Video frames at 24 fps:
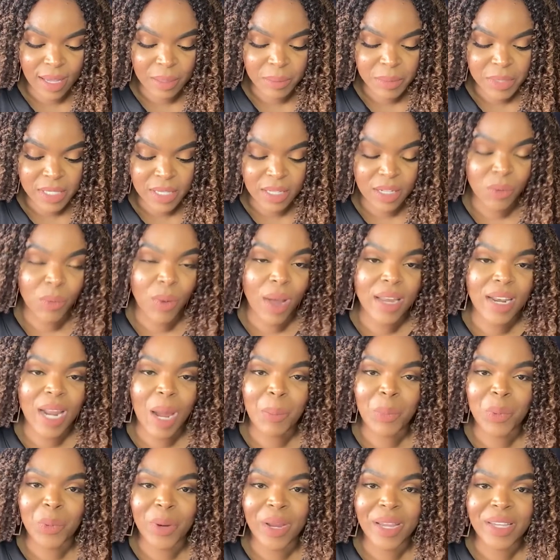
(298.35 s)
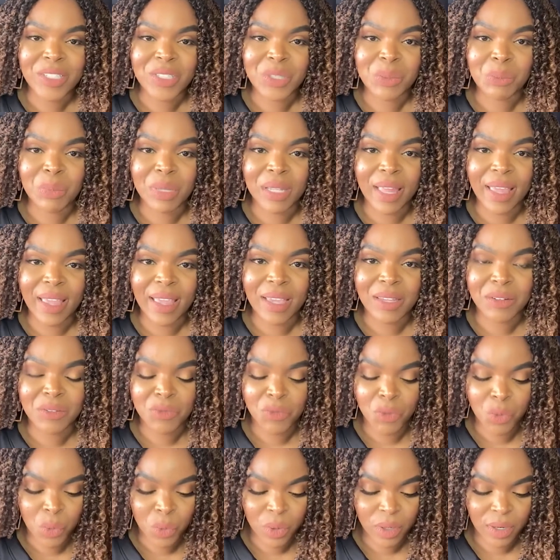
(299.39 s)
citywide operation planned
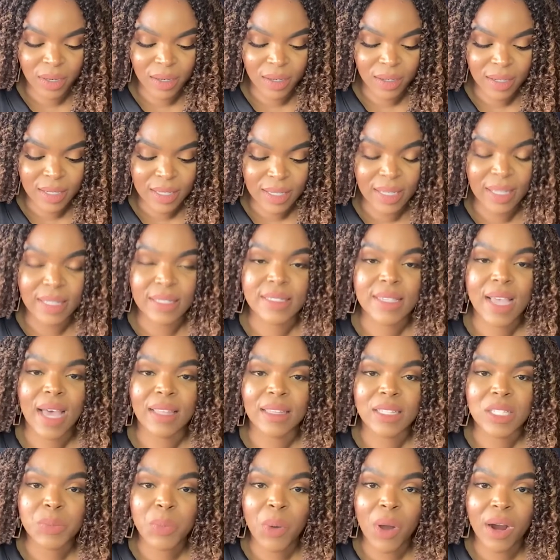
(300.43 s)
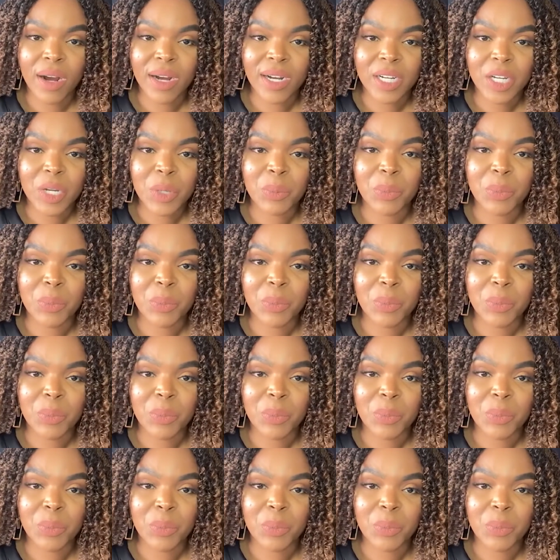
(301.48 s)
for Gonzalez Park,